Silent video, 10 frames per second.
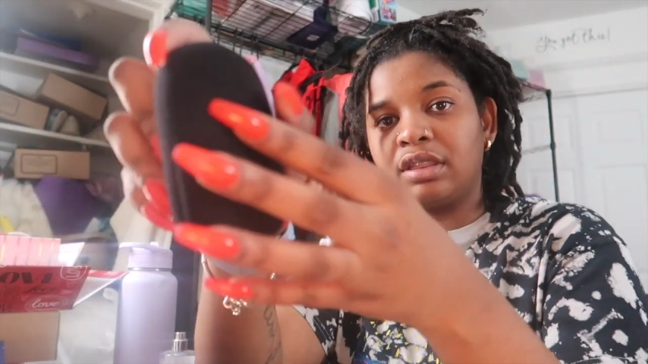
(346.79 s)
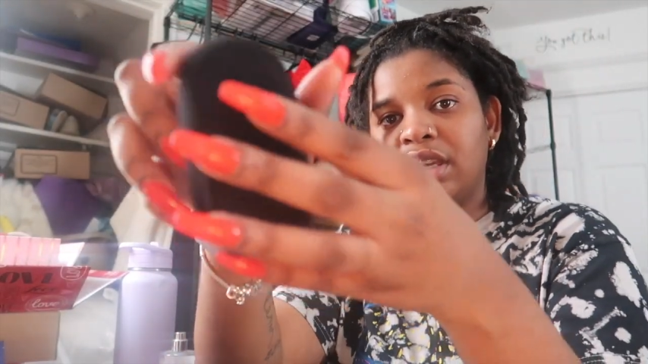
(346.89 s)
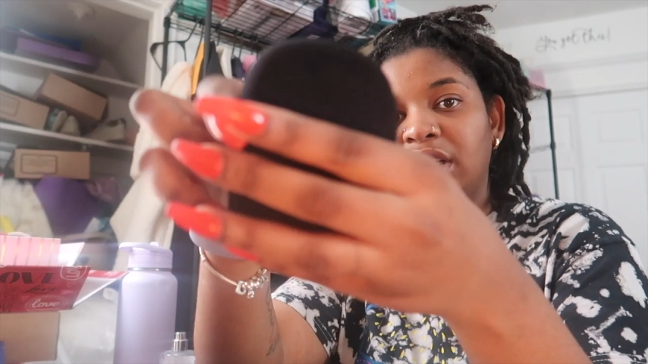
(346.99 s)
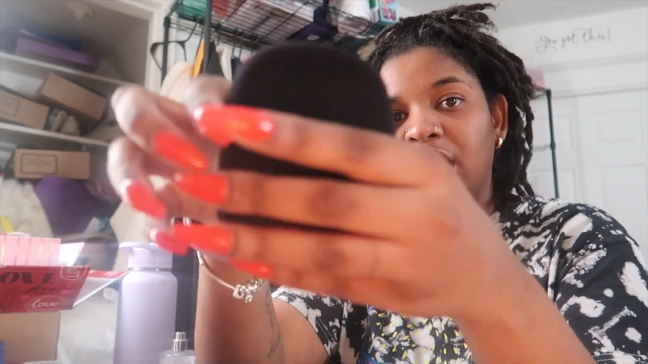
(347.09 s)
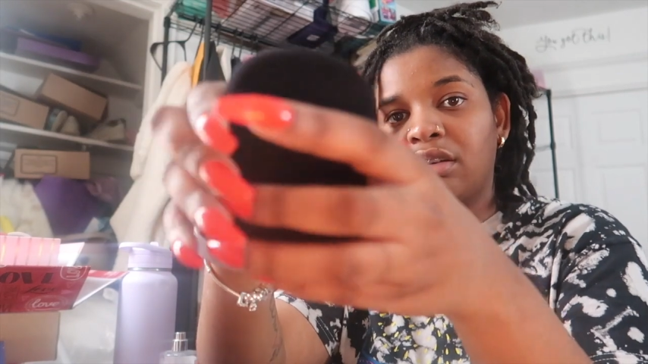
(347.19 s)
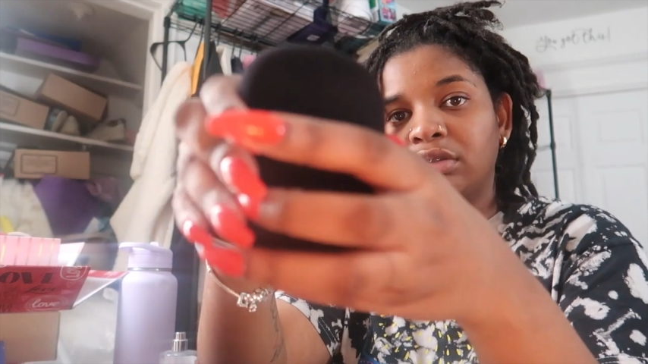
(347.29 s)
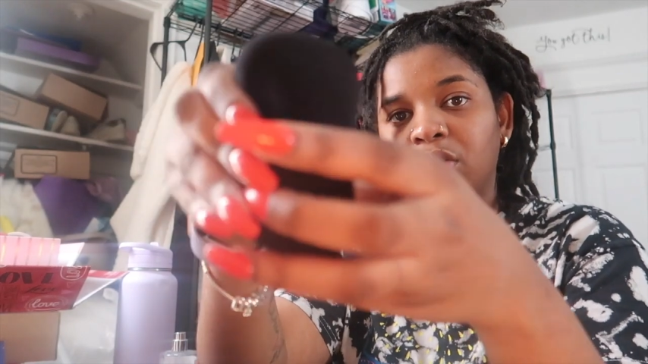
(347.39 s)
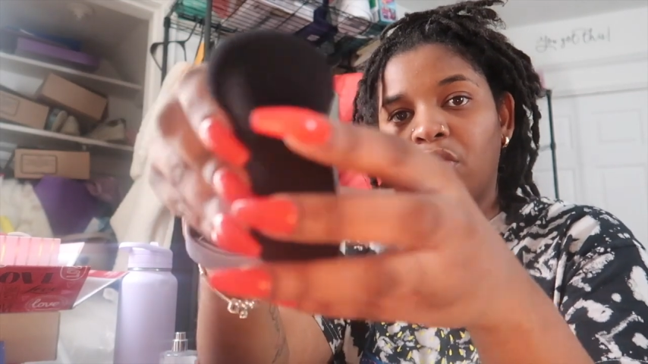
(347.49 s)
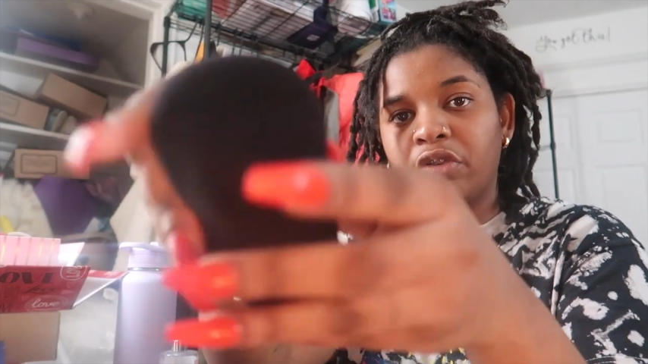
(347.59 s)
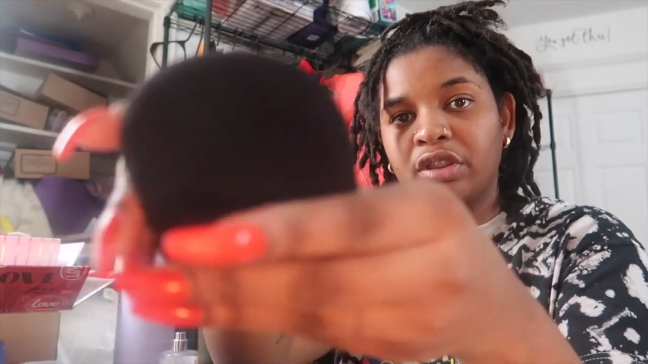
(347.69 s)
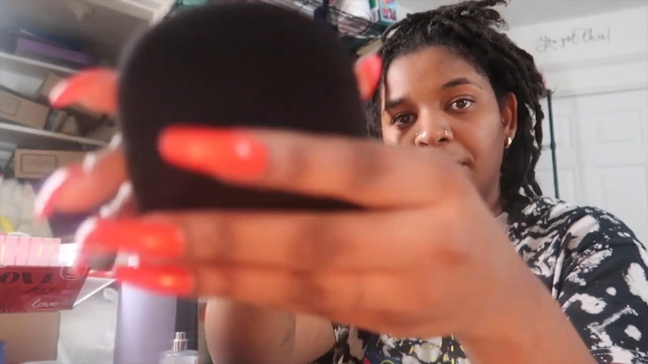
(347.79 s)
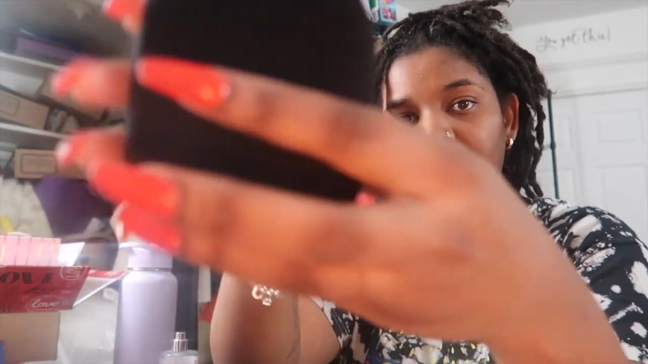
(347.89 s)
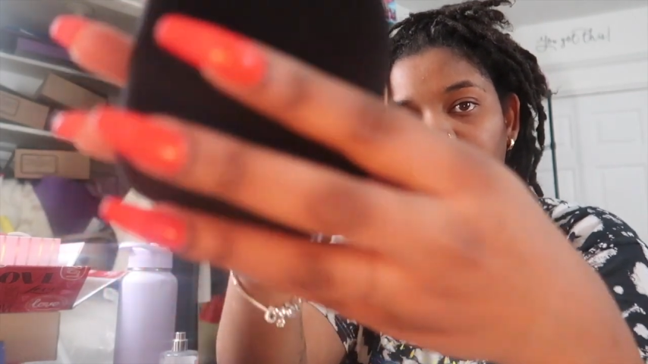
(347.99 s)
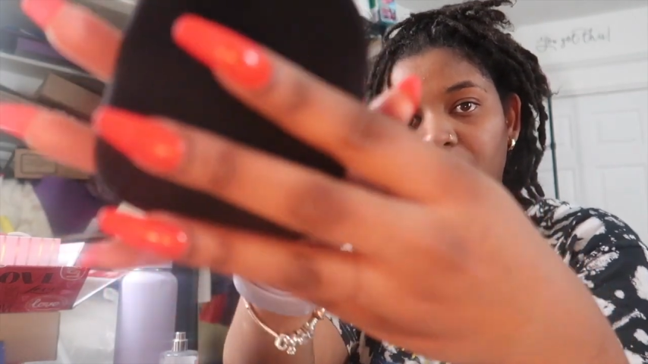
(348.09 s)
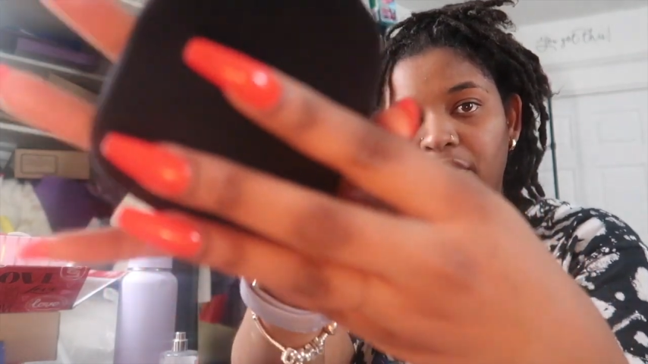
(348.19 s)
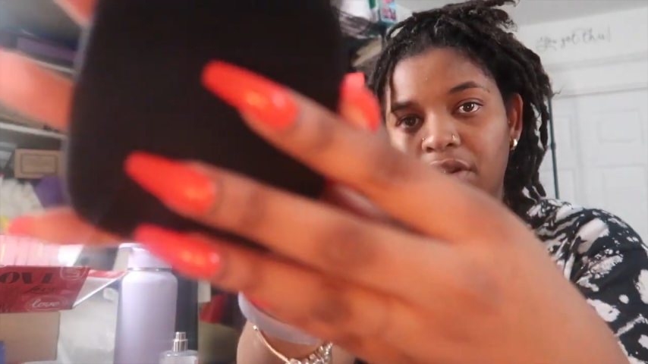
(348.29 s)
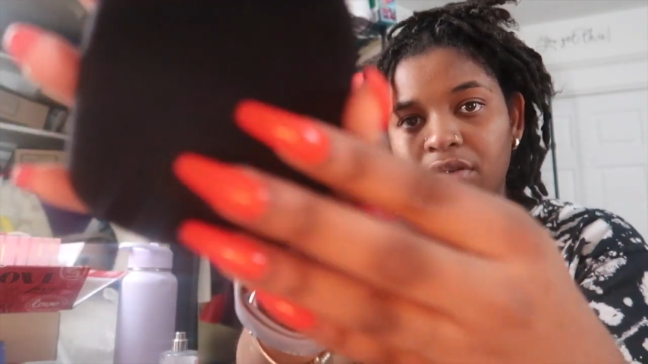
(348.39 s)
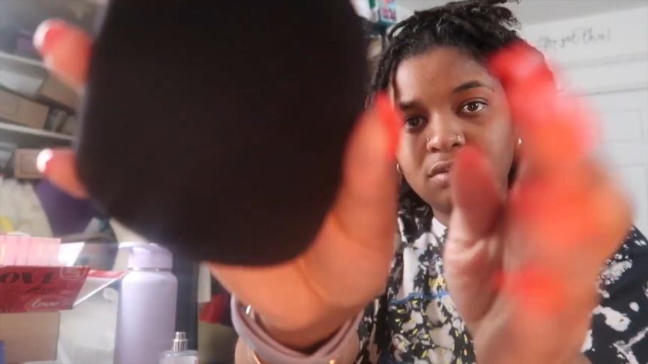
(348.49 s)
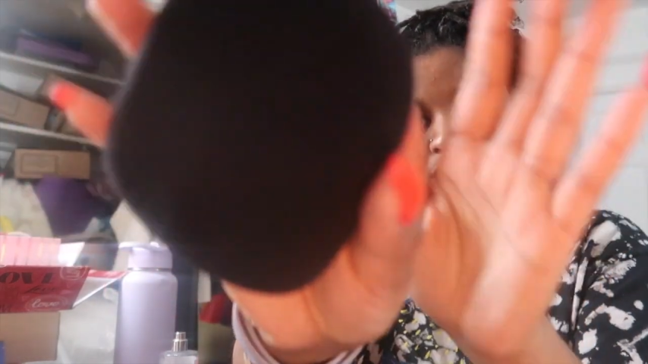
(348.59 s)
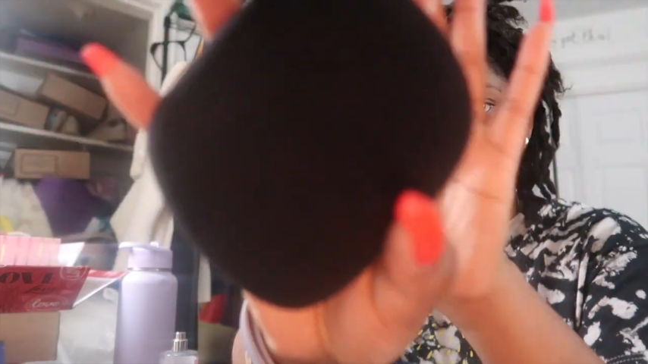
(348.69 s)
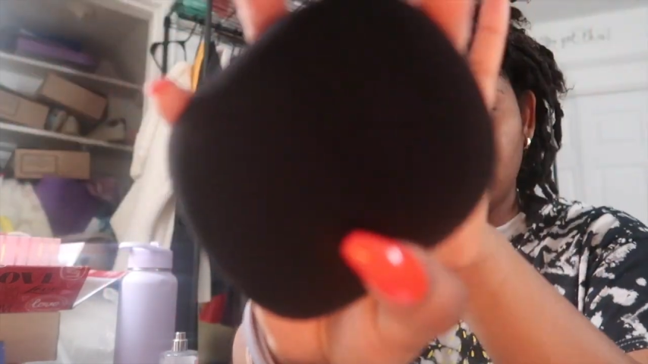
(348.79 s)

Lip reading: thing that goes over the microphone.